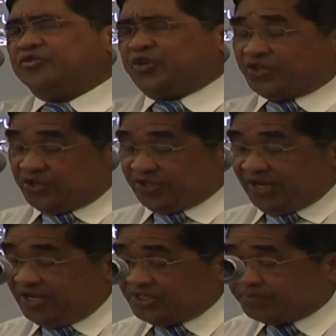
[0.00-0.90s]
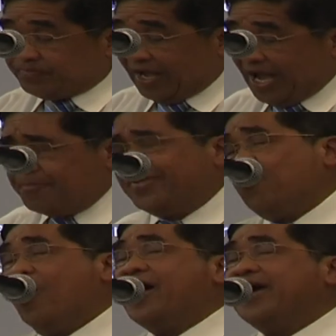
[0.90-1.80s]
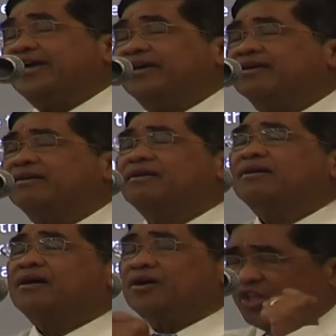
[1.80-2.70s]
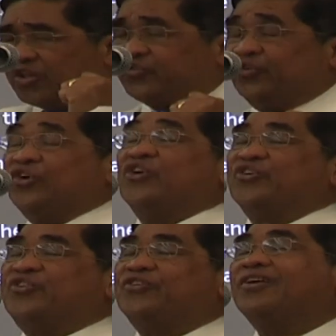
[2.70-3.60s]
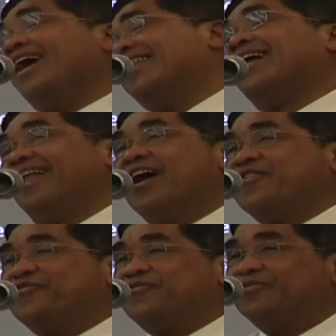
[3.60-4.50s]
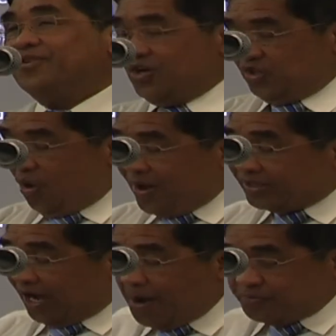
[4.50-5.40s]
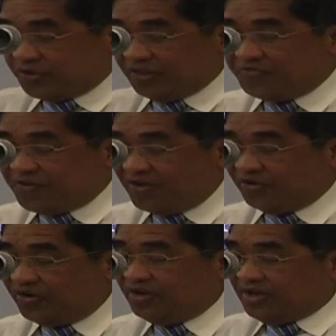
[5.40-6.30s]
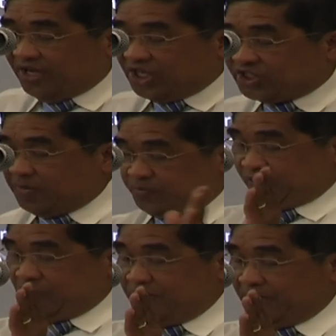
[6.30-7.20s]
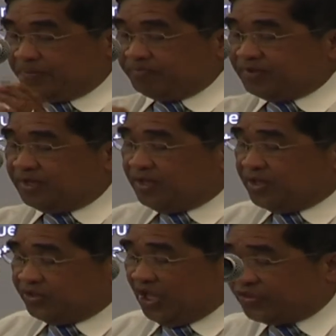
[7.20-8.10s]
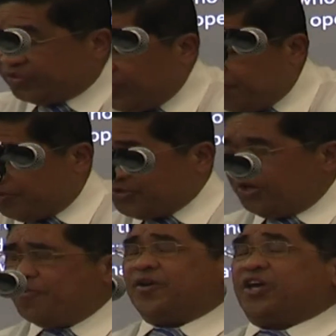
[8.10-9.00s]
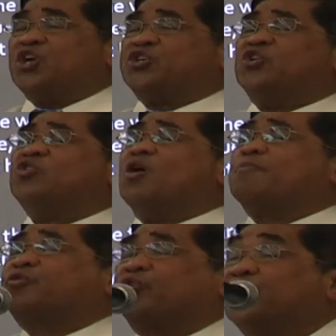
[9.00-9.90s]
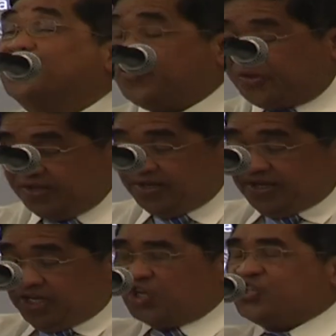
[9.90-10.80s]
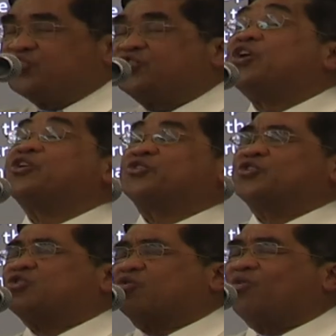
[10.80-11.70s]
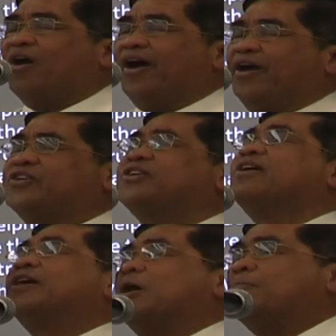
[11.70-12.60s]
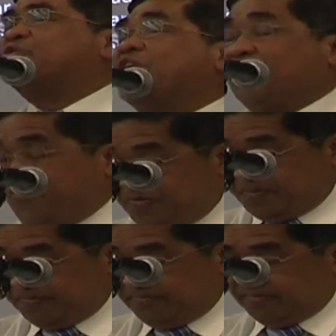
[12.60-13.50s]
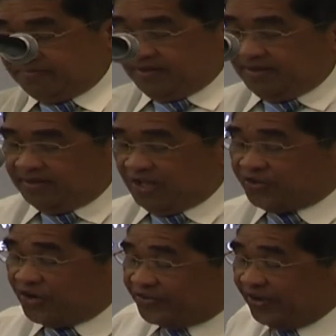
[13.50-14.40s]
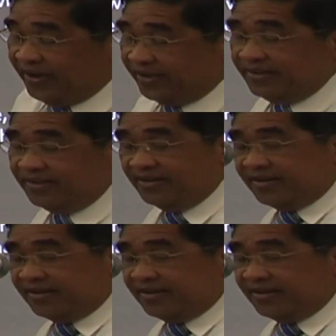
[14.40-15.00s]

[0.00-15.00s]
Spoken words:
Jesus says, I am the way, the truth, and the life. No one comes to the Father except through me. The true personification of truth is Jesus Christ himself. The third thing,